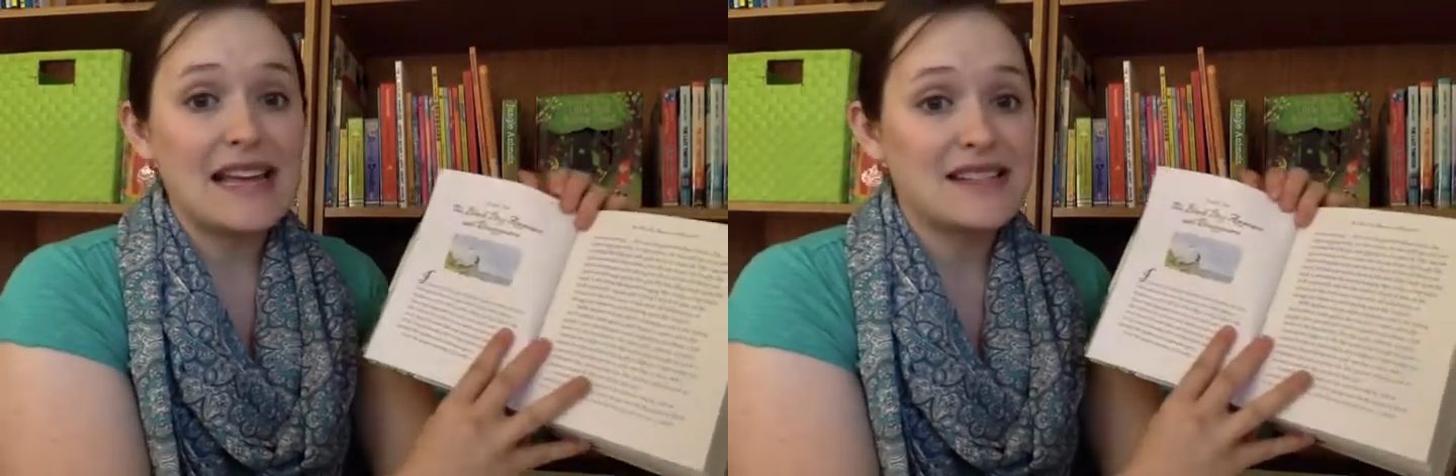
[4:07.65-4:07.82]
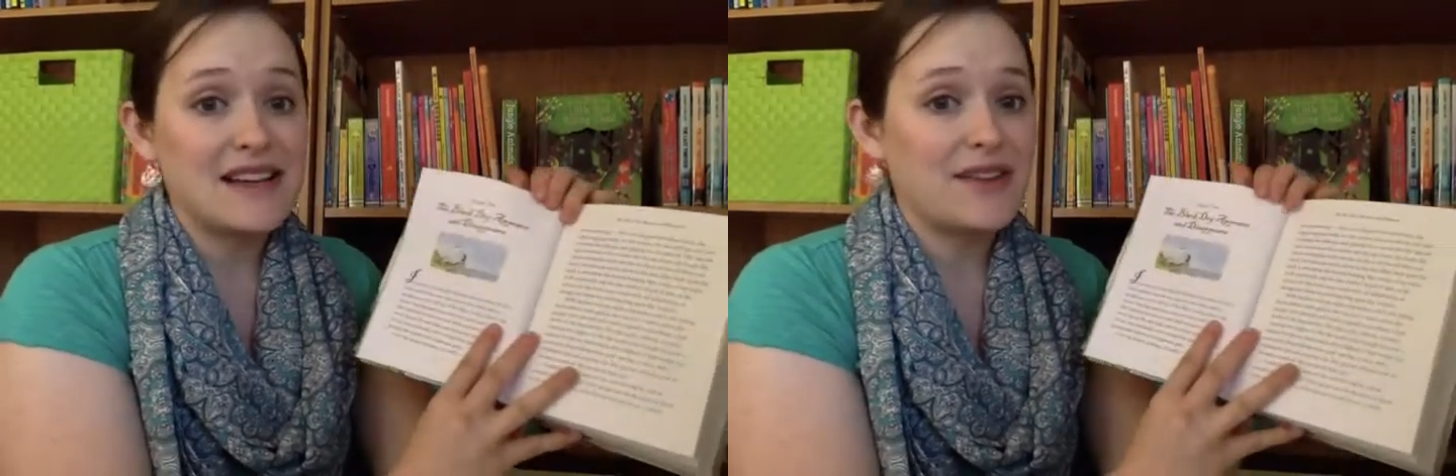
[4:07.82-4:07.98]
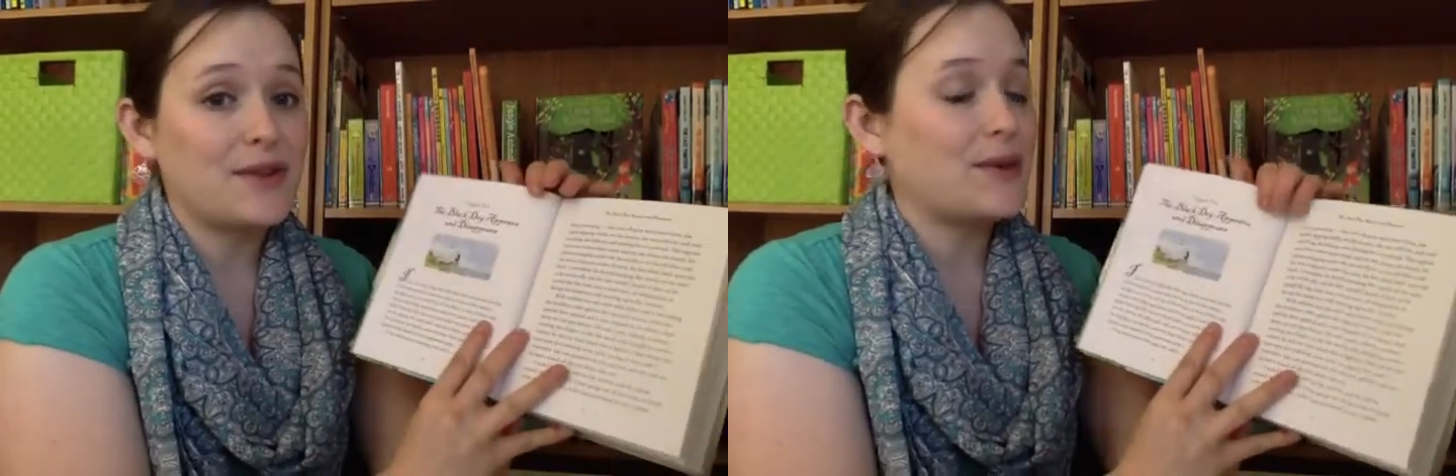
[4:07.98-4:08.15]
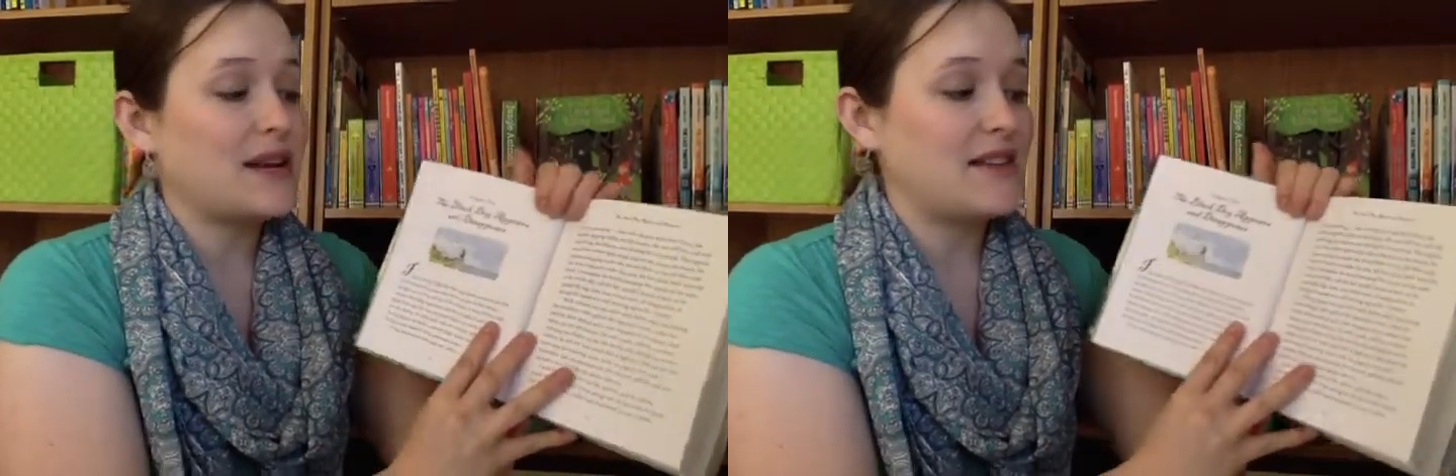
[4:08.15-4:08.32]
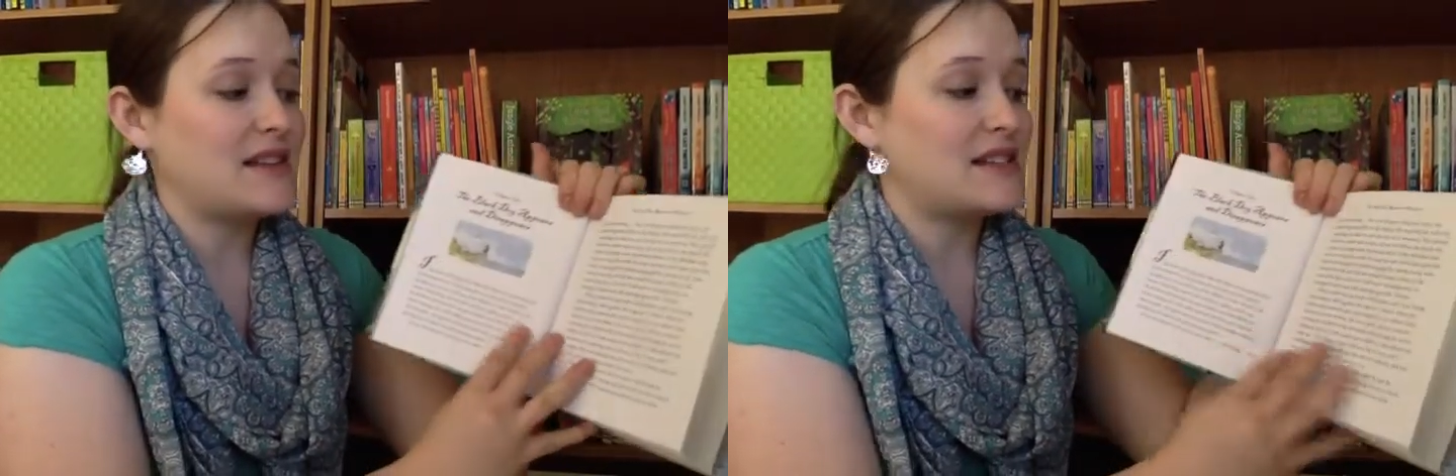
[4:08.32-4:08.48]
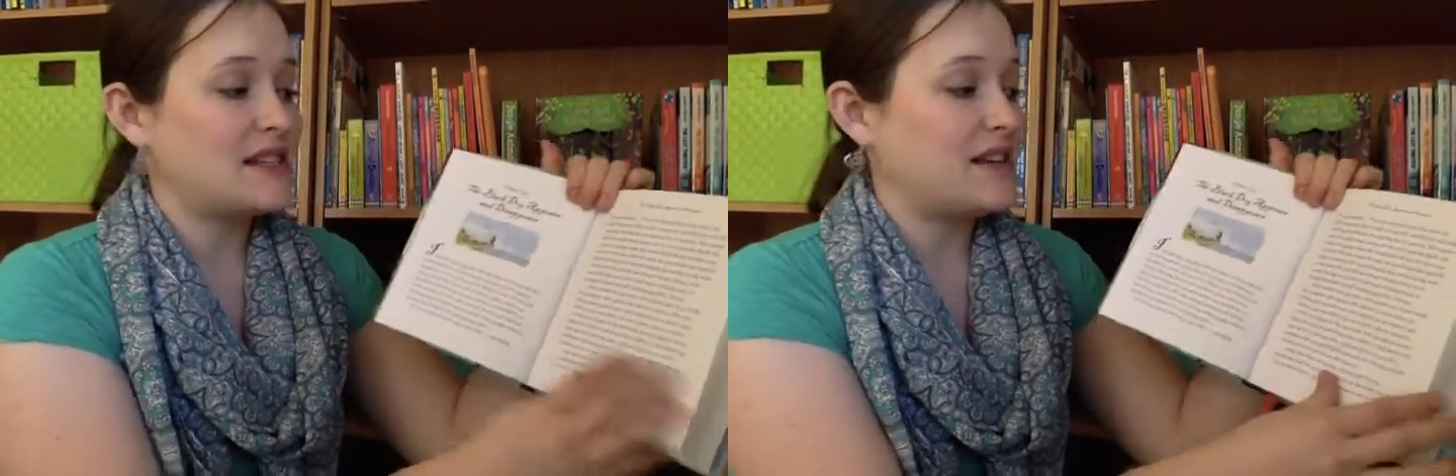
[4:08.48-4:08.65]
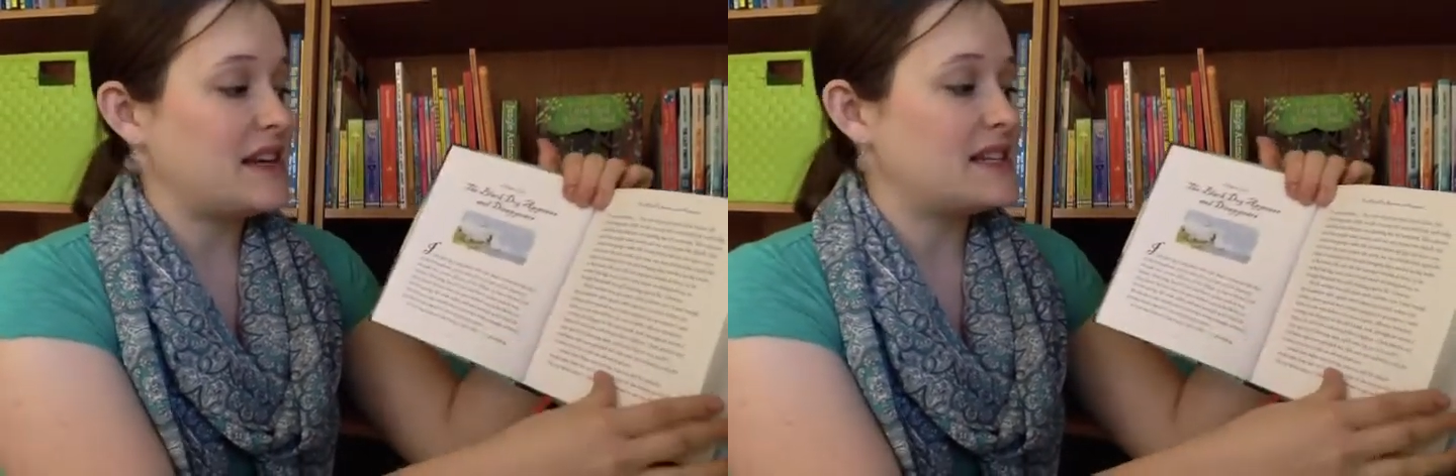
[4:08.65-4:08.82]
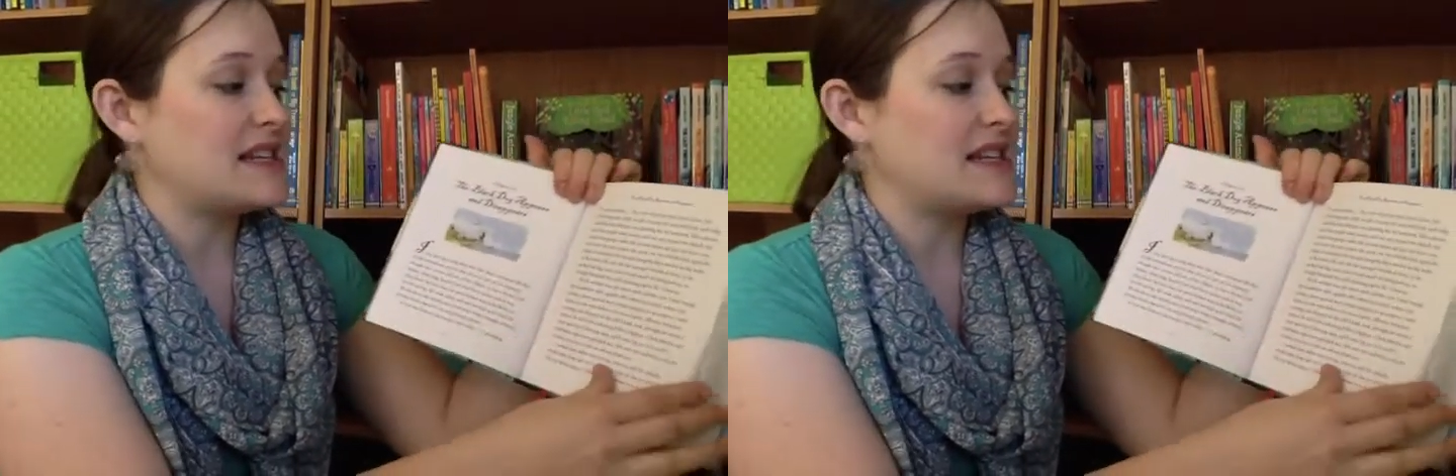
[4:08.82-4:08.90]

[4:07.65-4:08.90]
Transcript: is another one in this series.